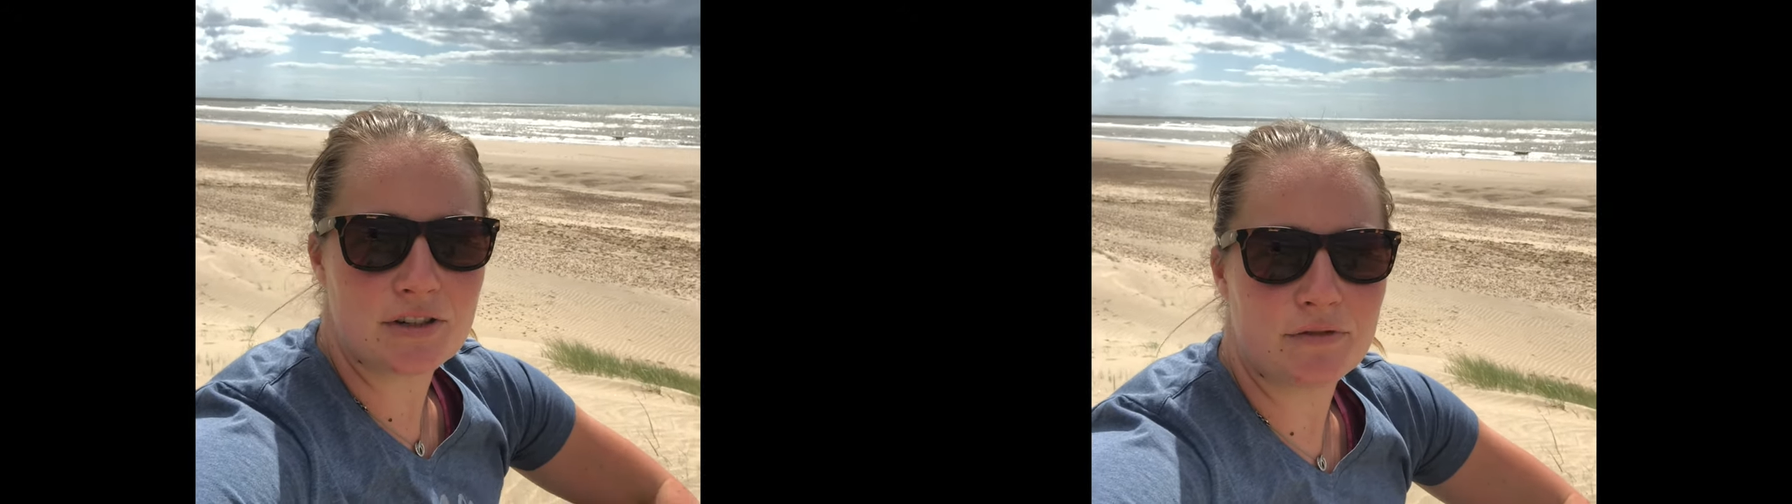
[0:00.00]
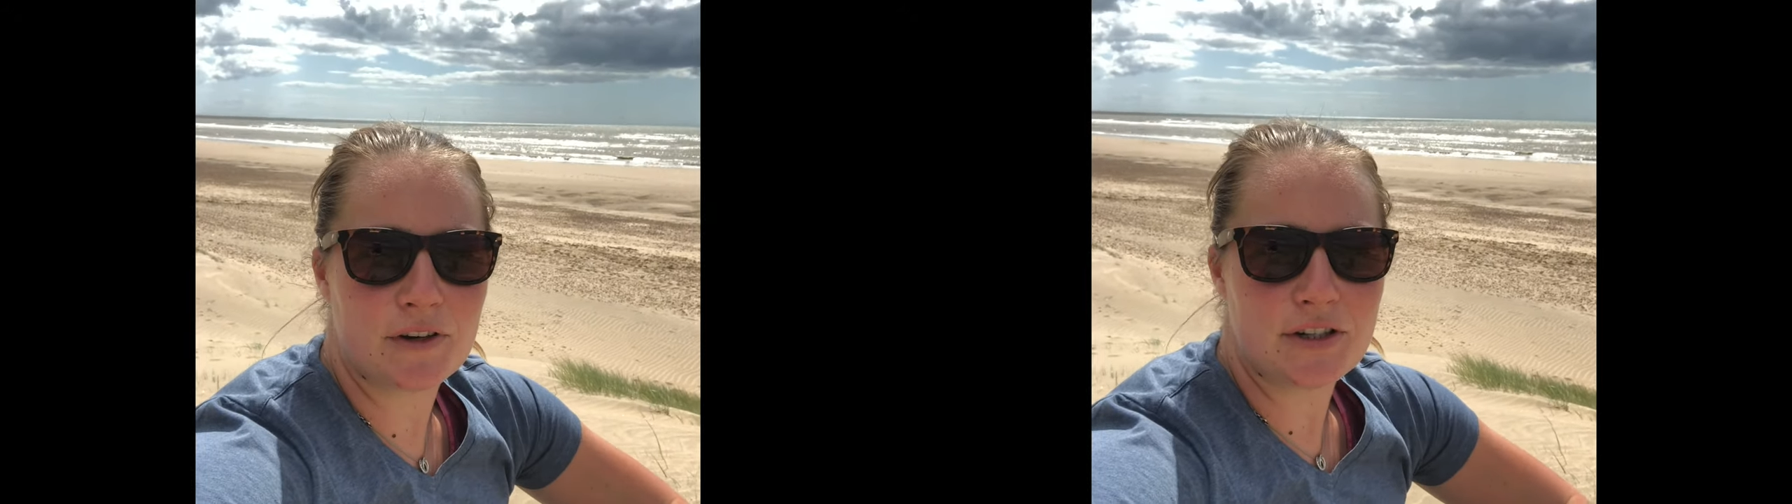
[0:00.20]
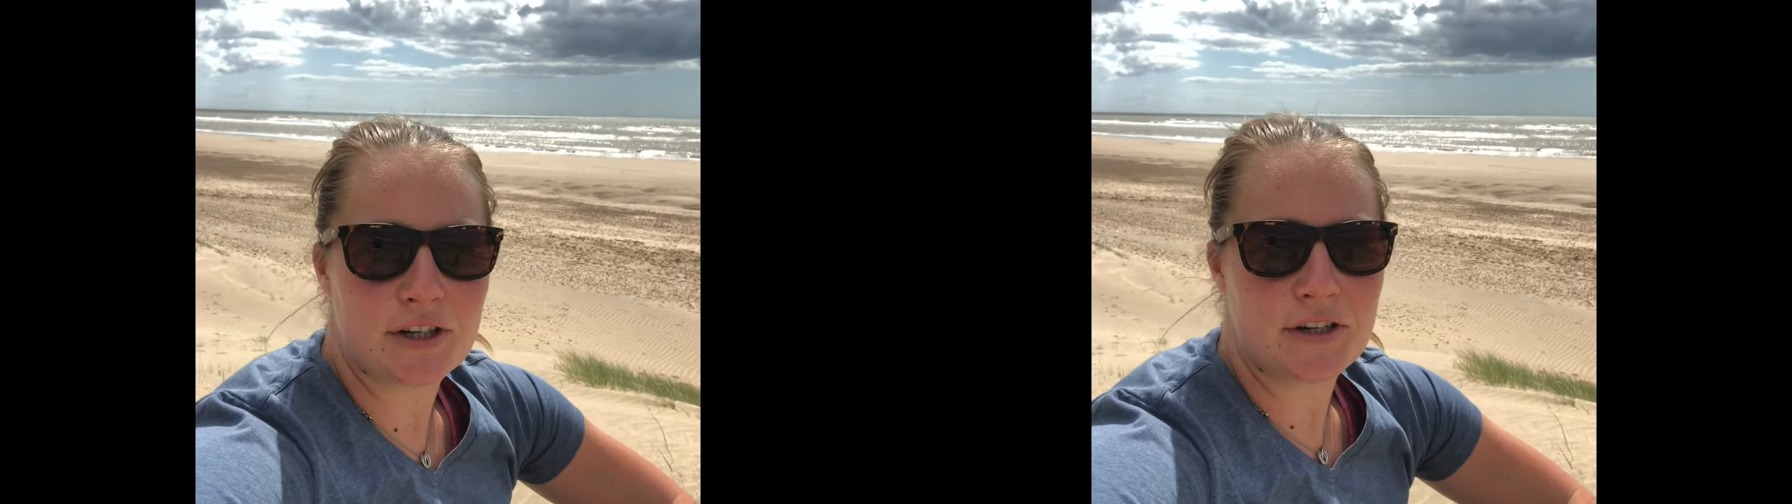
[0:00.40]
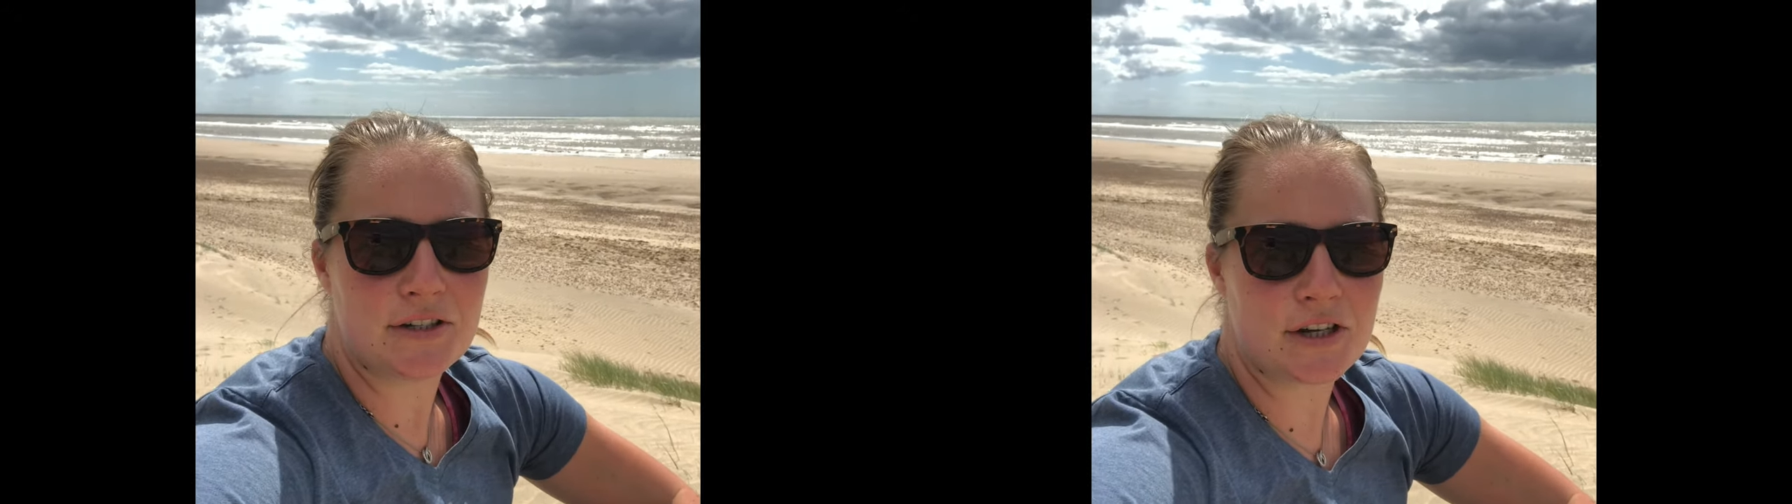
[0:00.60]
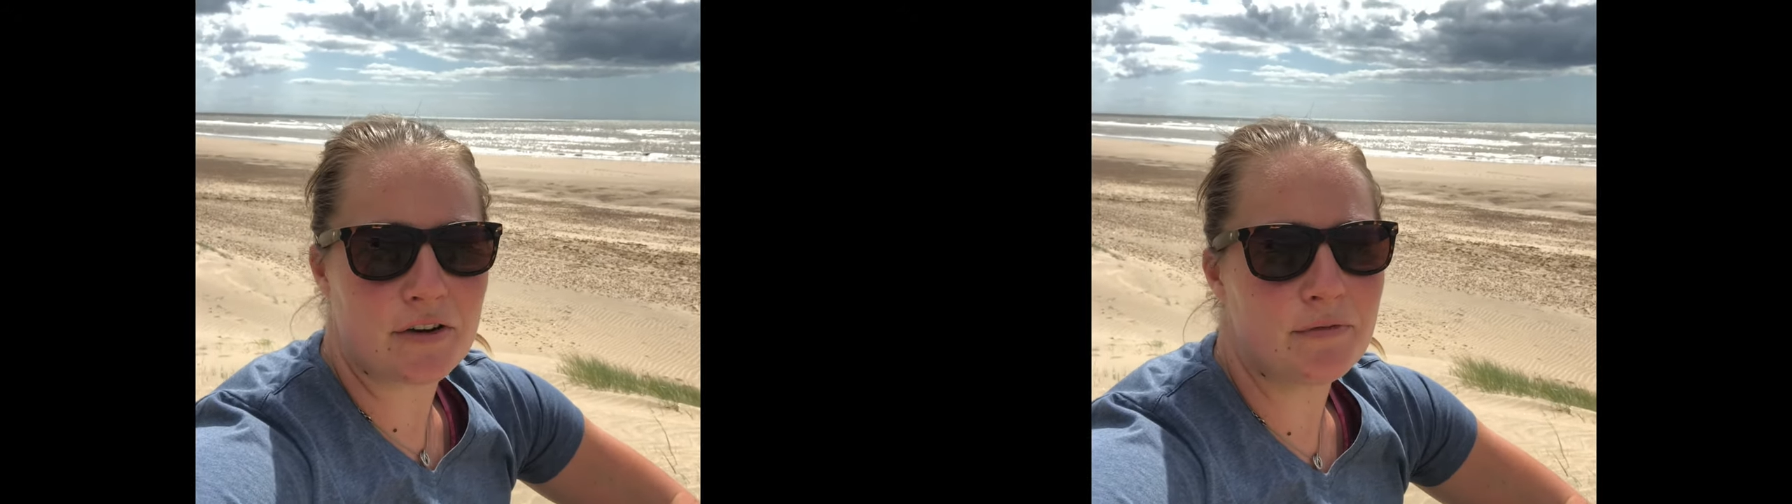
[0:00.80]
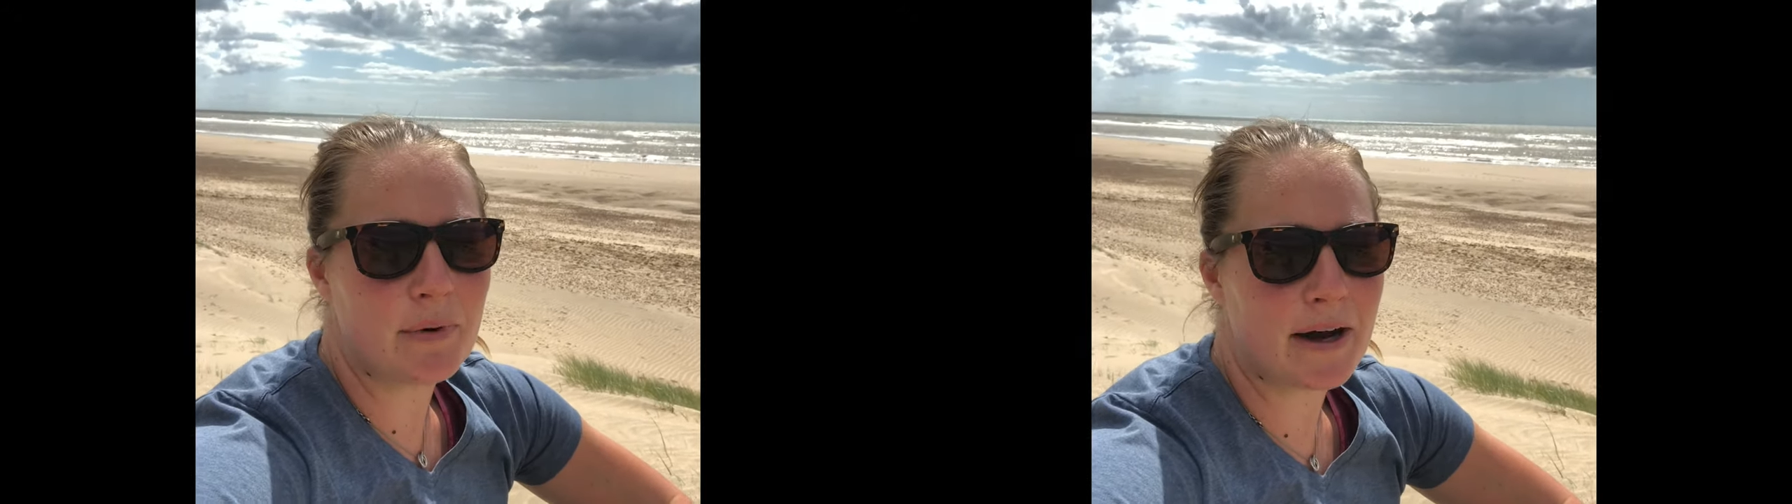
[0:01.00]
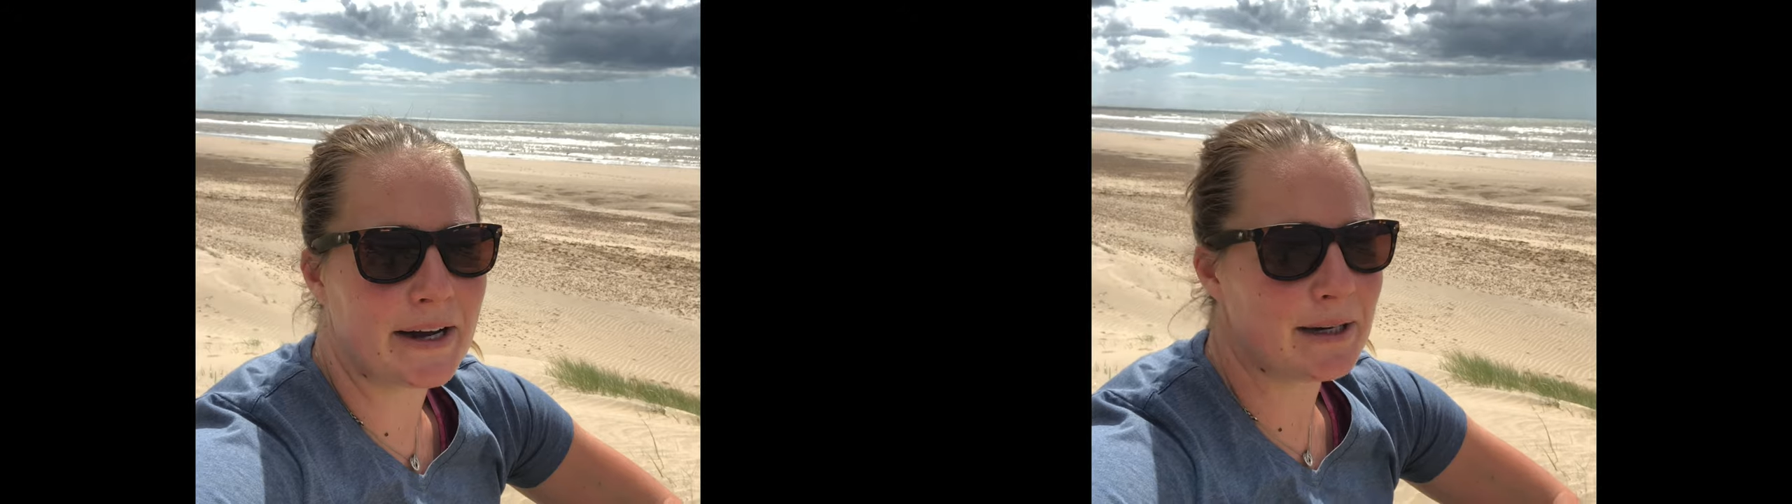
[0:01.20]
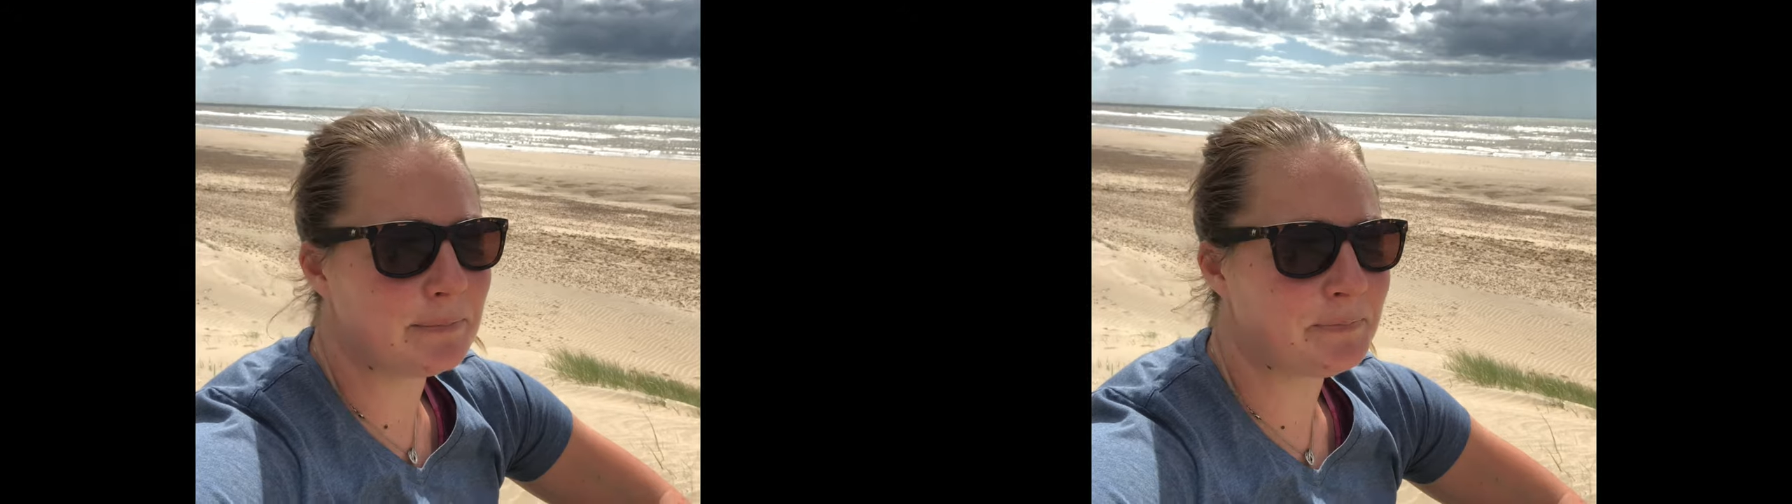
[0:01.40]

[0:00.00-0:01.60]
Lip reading: of photos of my